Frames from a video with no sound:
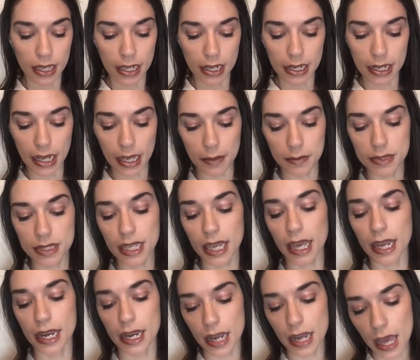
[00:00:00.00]
Names
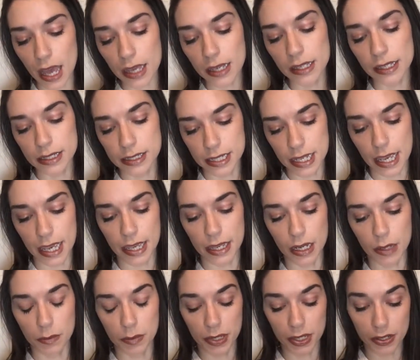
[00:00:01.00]
cannot contain
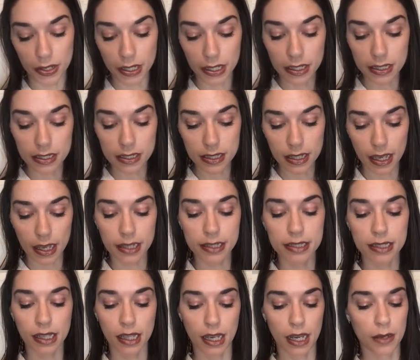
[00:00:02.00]
periods,
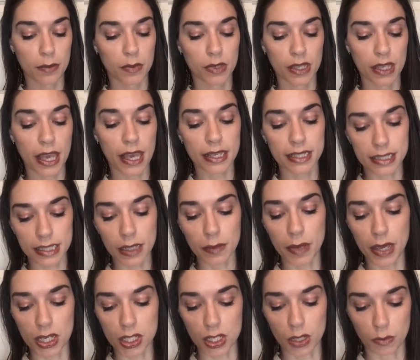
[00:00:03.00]

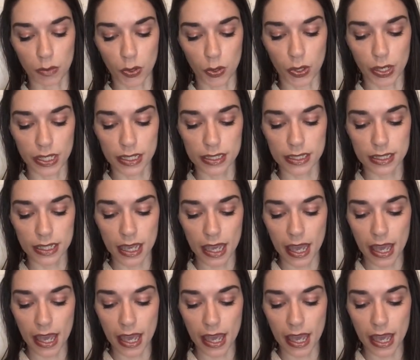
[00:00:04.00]
exclamation points,